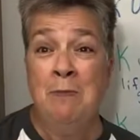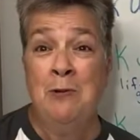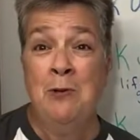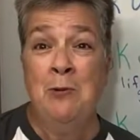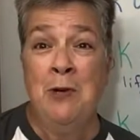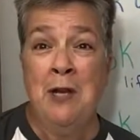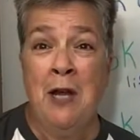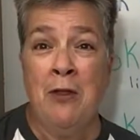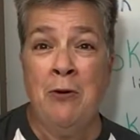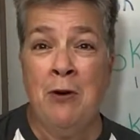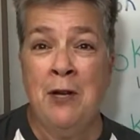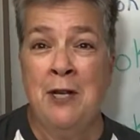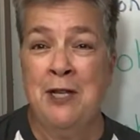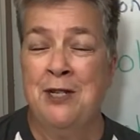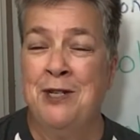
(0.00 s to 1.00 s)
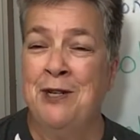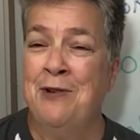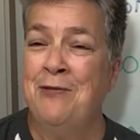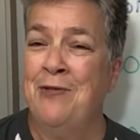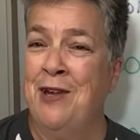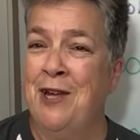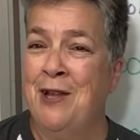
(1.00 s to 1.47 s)
to another edition
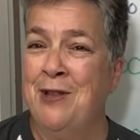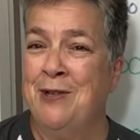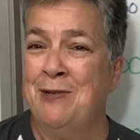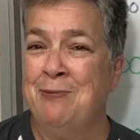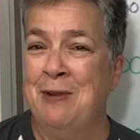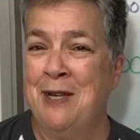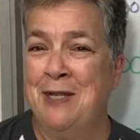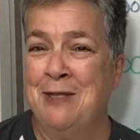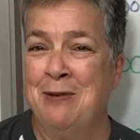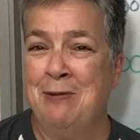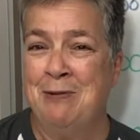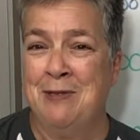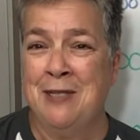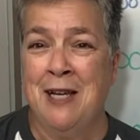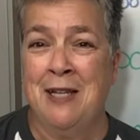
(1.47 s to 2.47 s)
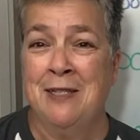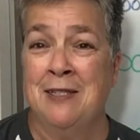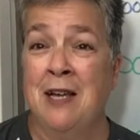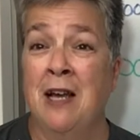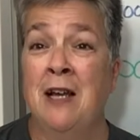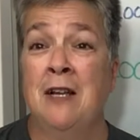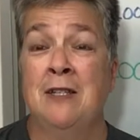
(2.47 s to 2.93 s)
of English Makes No Sense.
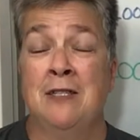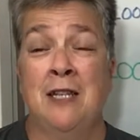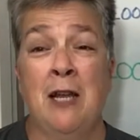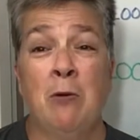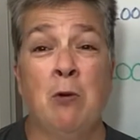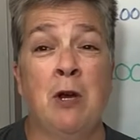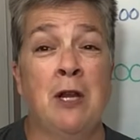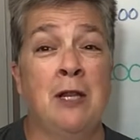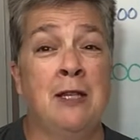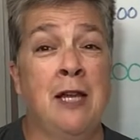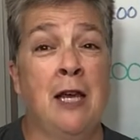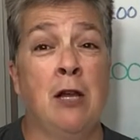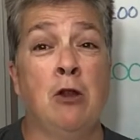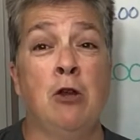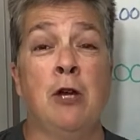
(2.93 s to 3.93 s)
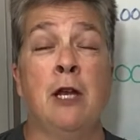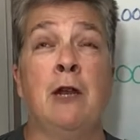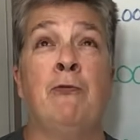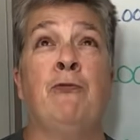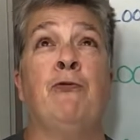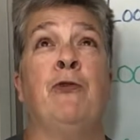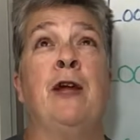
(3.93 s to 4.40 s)
Today we're going to take a look at a
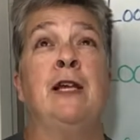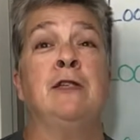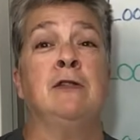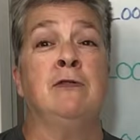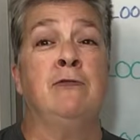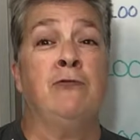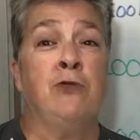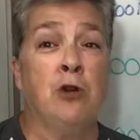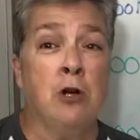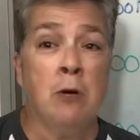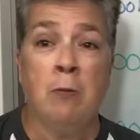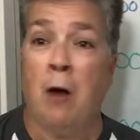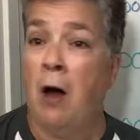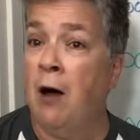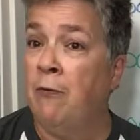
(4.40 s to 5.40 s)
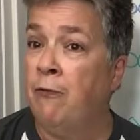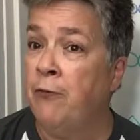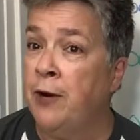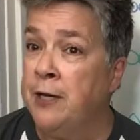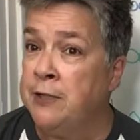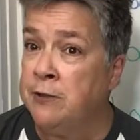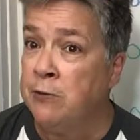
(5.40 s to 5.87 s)
phrasal verb. A
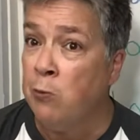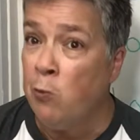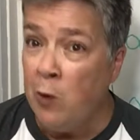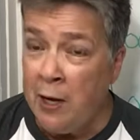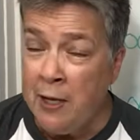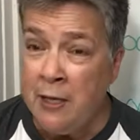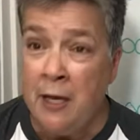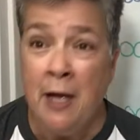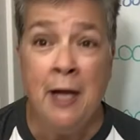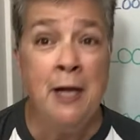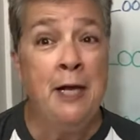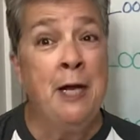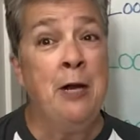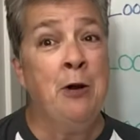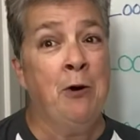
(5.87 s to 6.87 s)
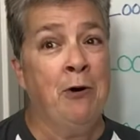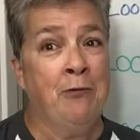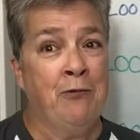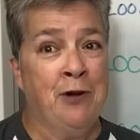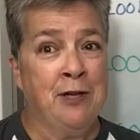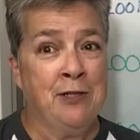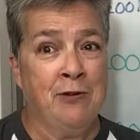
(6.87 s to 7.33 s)
phrasal what? You know a
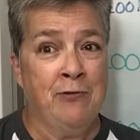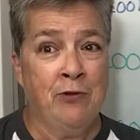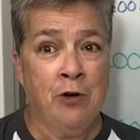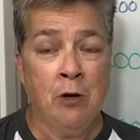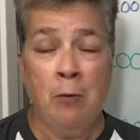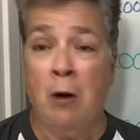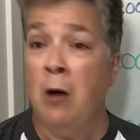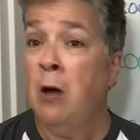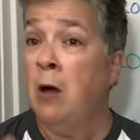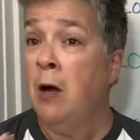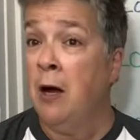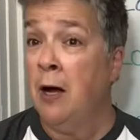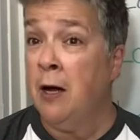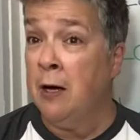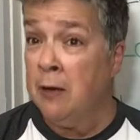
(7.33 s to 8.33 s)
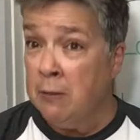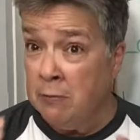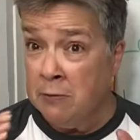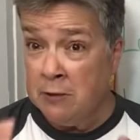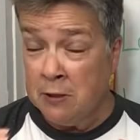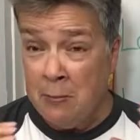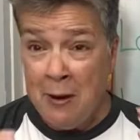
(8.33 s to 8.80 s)
phrasal verb. A
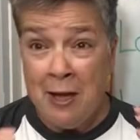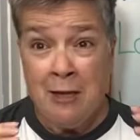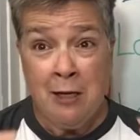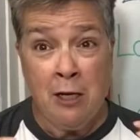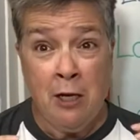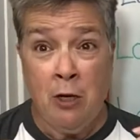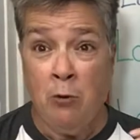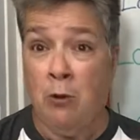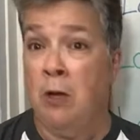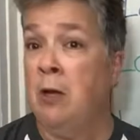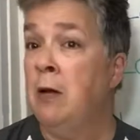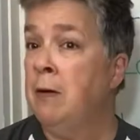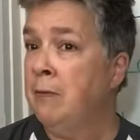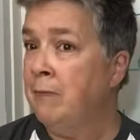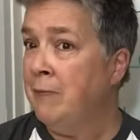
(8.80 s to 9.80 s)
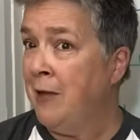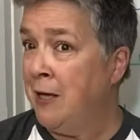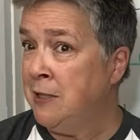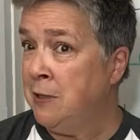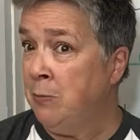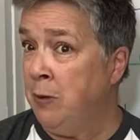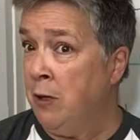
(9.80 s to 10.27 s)
semantic unit,
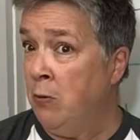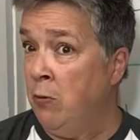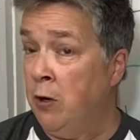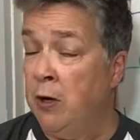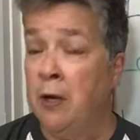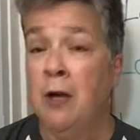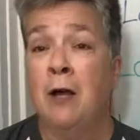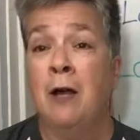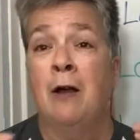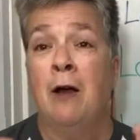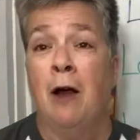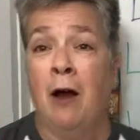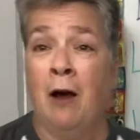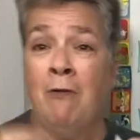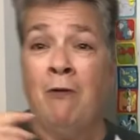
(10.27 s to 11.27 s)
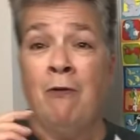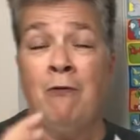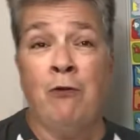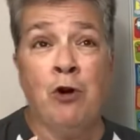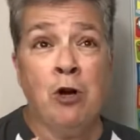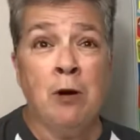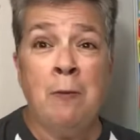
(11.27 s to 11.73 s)
that's a big word, of a
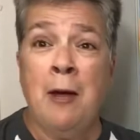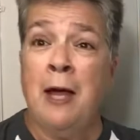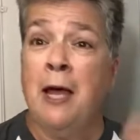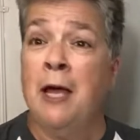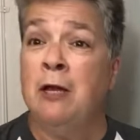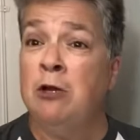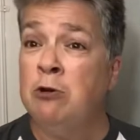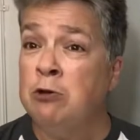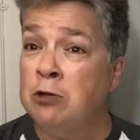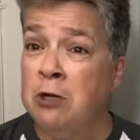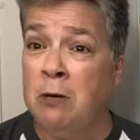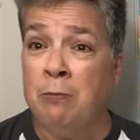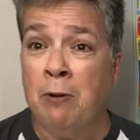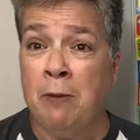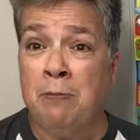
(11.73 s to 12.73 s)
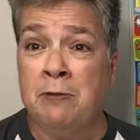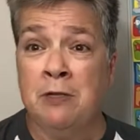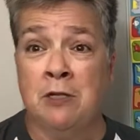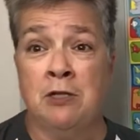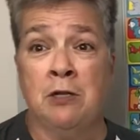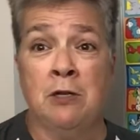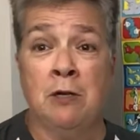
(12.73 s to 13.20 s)
verb and usually a
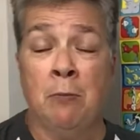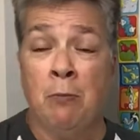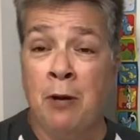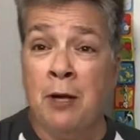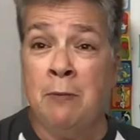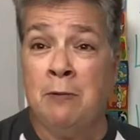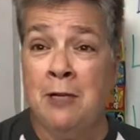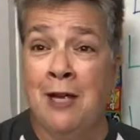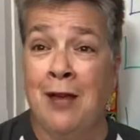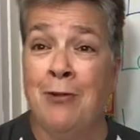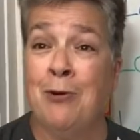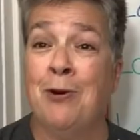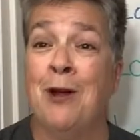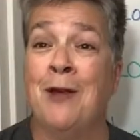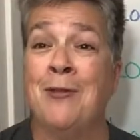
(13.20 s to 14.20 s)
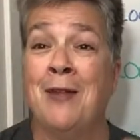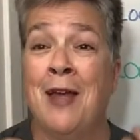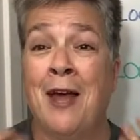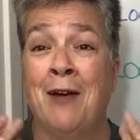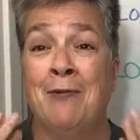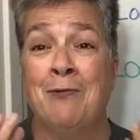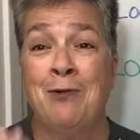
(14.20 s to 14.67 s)
preposition. You bring them together and they
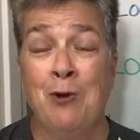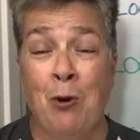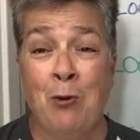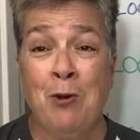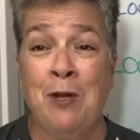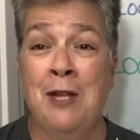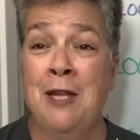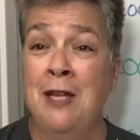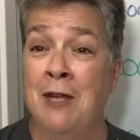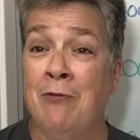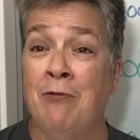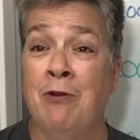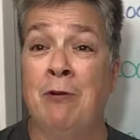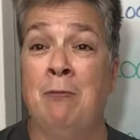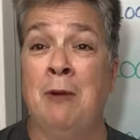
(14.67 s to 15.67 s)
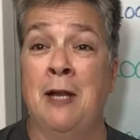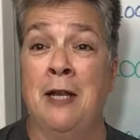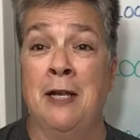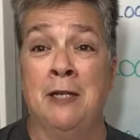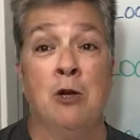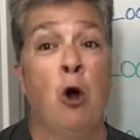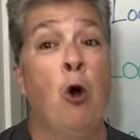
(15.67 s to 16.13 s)
have totally different
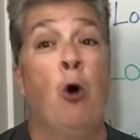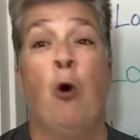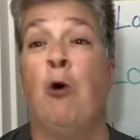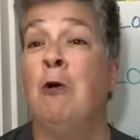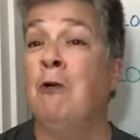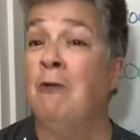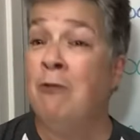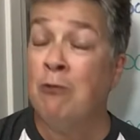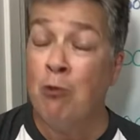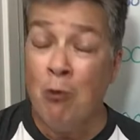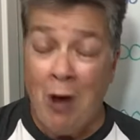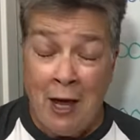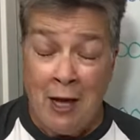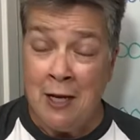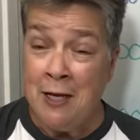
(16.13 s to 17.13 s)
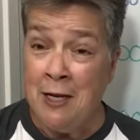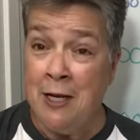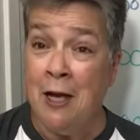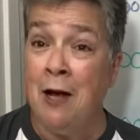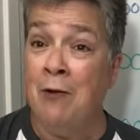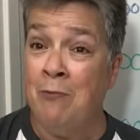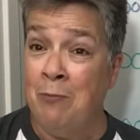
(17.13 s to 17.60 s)
meanings or a
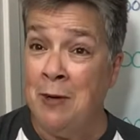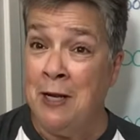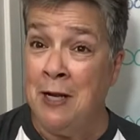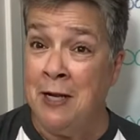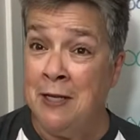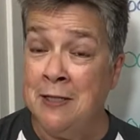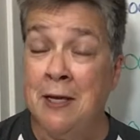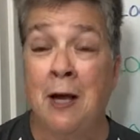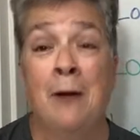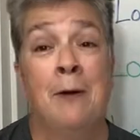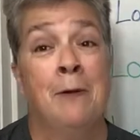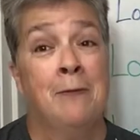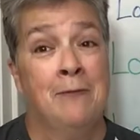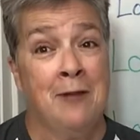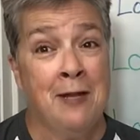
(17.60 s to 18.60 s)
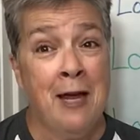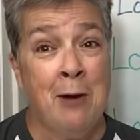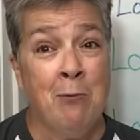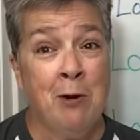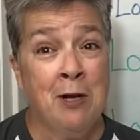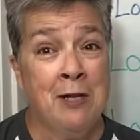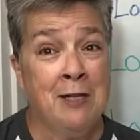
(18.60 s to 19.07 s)
variety of meanings. Today
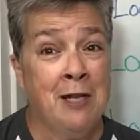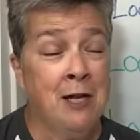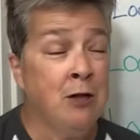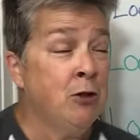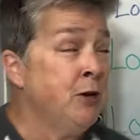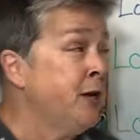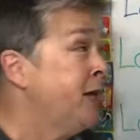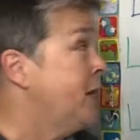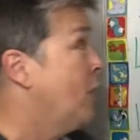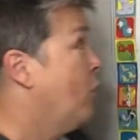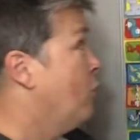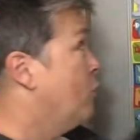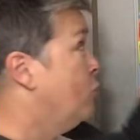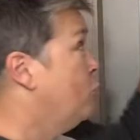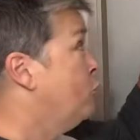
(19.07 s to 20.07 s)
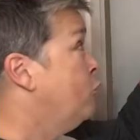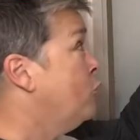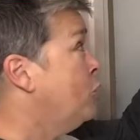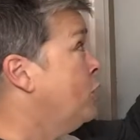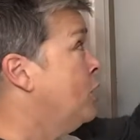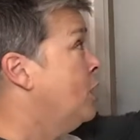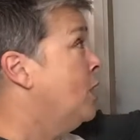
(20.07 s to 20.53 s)
we're going to take a look at
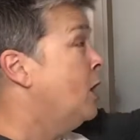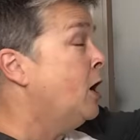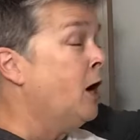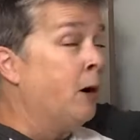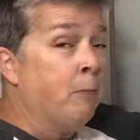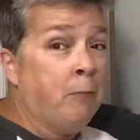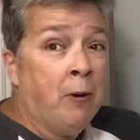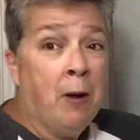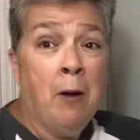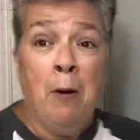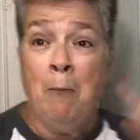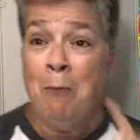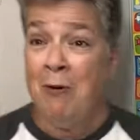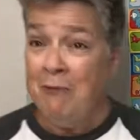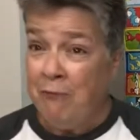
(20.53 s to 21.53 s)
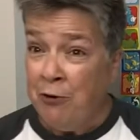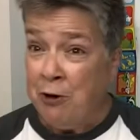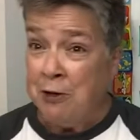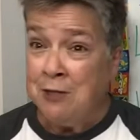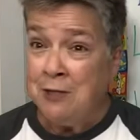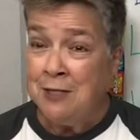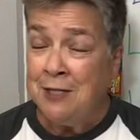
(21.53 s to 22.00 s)
look up. But
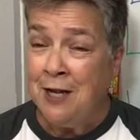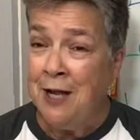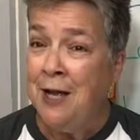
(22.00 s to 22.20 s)
first,